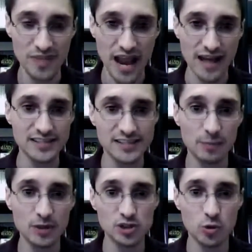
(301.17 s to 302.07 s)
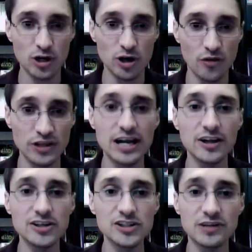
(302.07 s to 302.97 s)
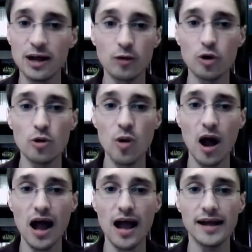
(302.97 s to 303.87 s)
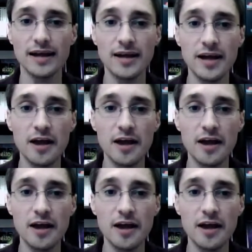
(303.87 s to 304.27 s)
had a separate story called The Guns of Calrodo I